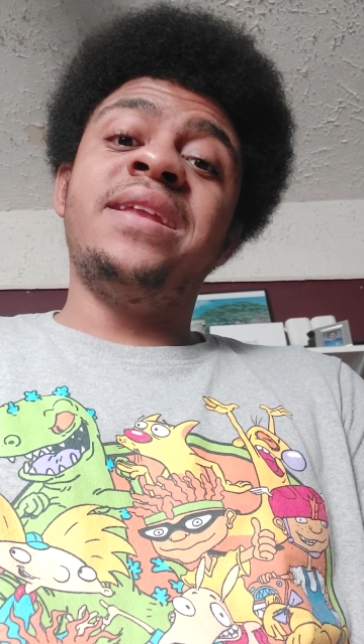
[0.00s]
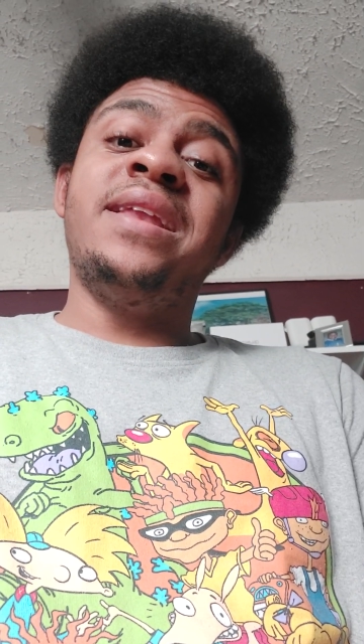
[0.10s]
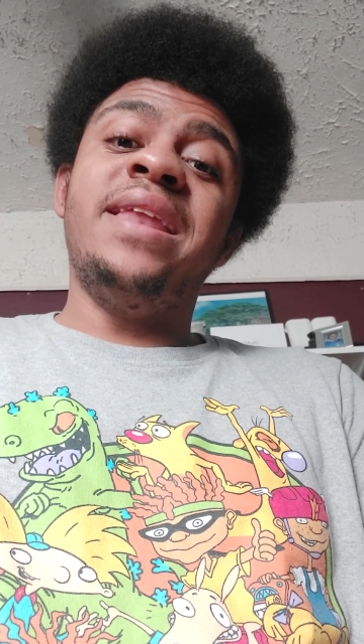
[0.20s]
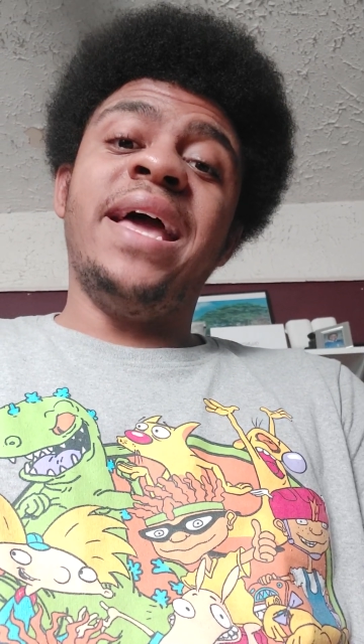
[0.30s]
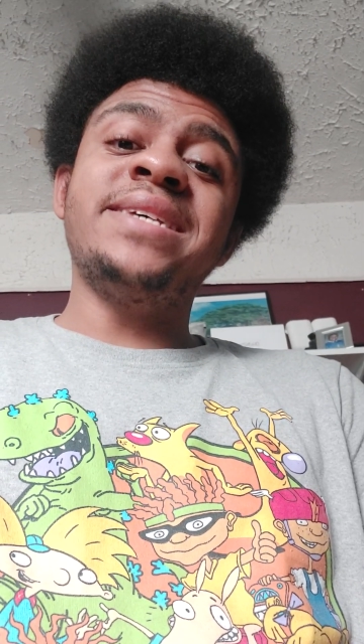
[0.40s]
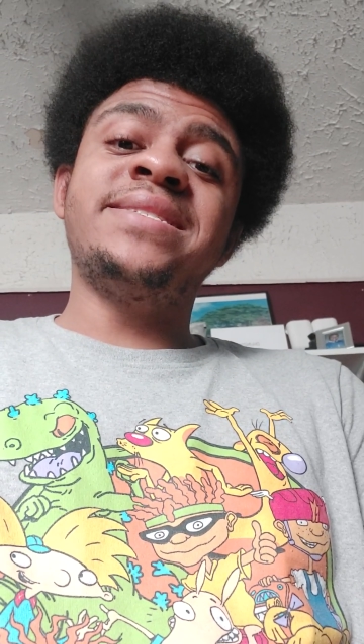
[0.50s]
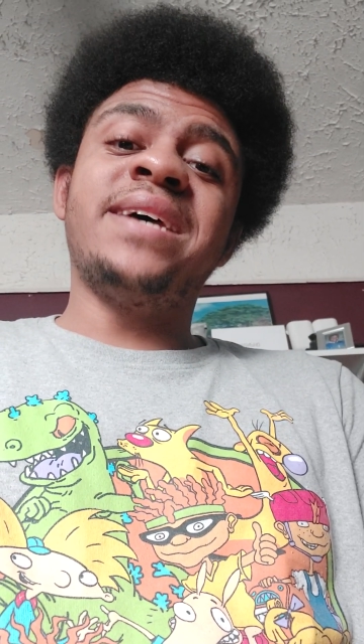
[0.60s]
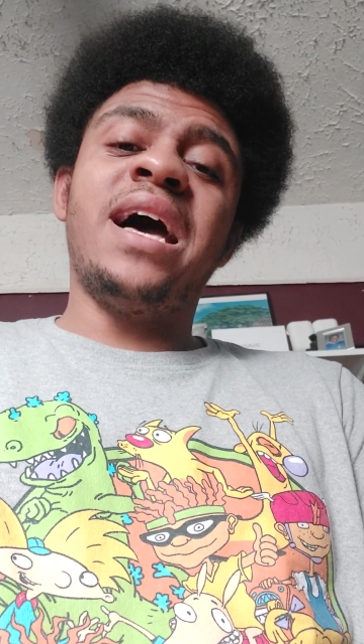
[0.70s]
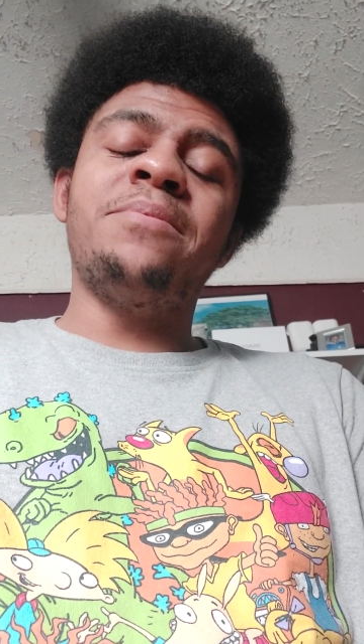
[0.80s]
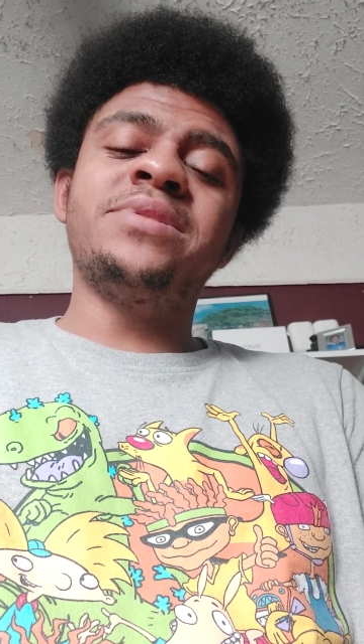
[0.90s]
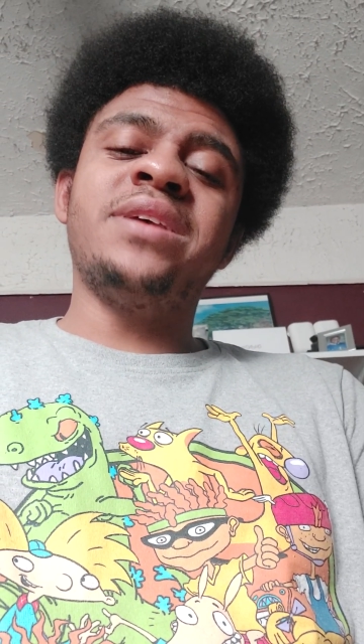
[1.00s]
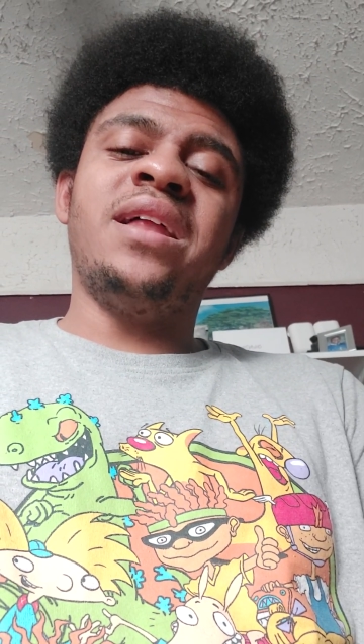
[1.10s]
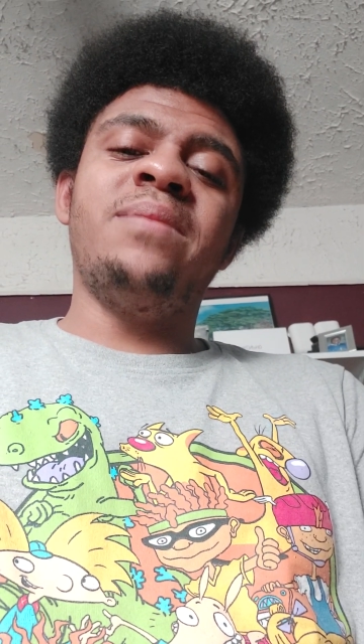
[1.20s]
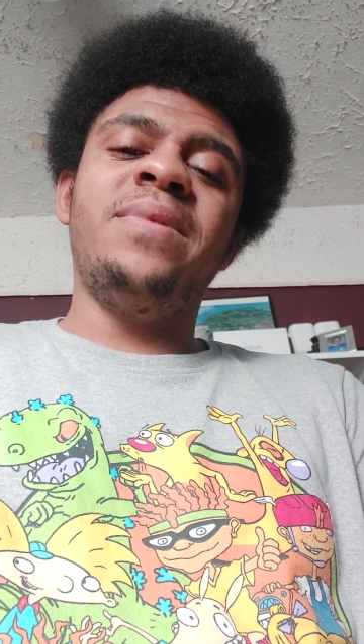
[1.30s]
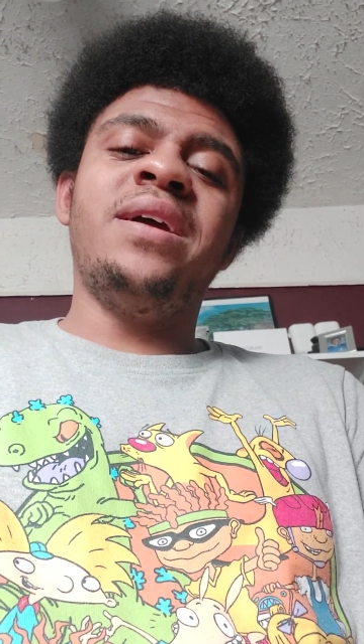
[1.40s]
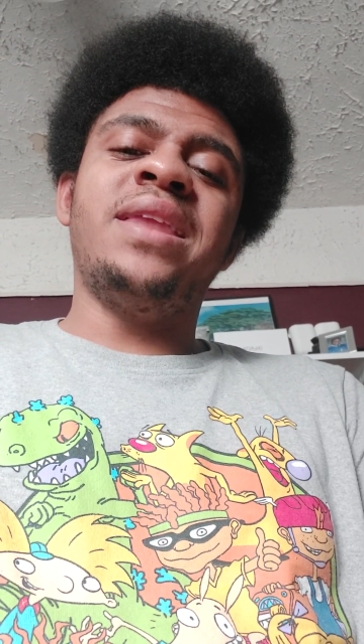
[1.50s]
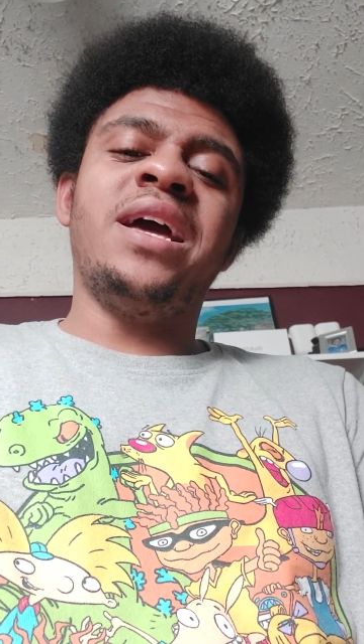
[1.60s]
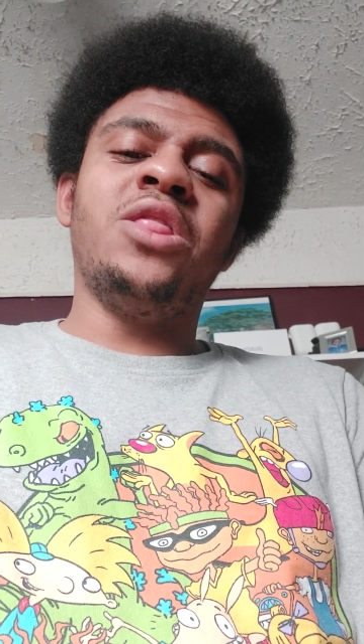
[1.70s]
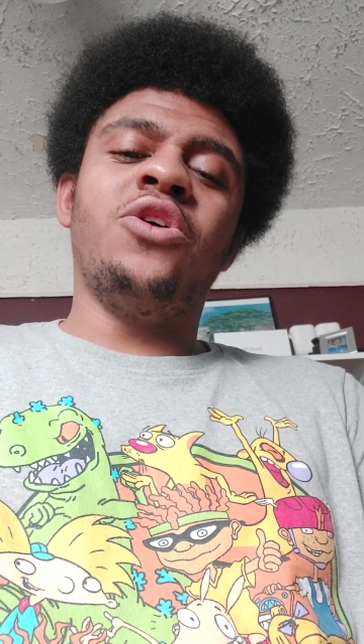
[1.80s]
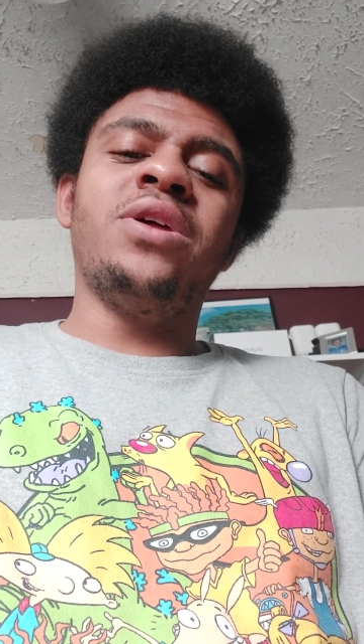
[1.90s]
Next time is going to be a
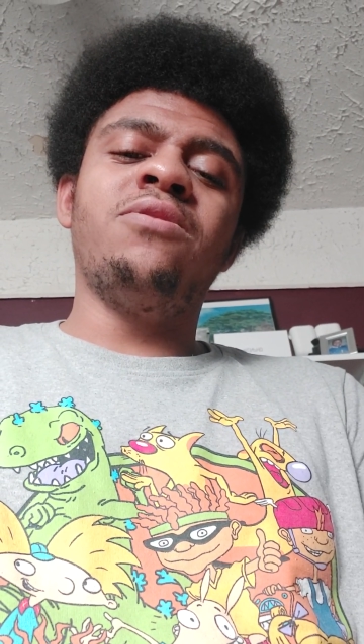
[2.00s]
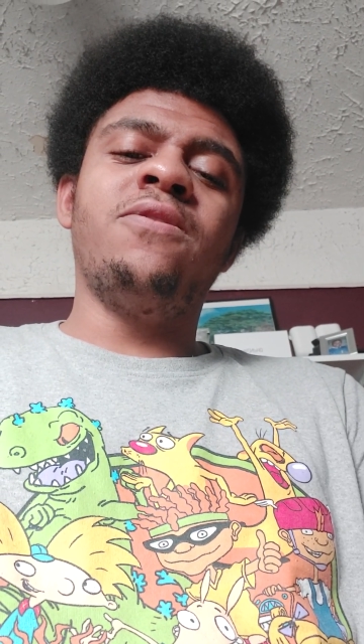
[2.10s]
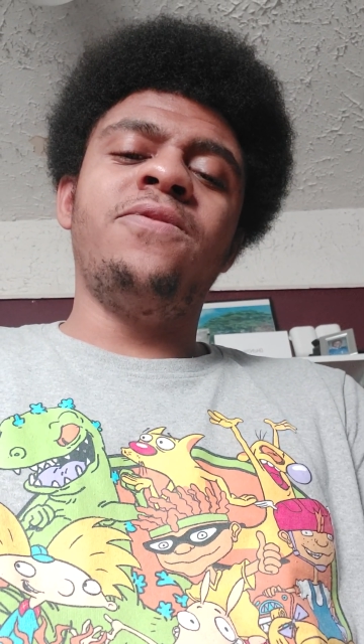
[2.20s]
Nickelodeon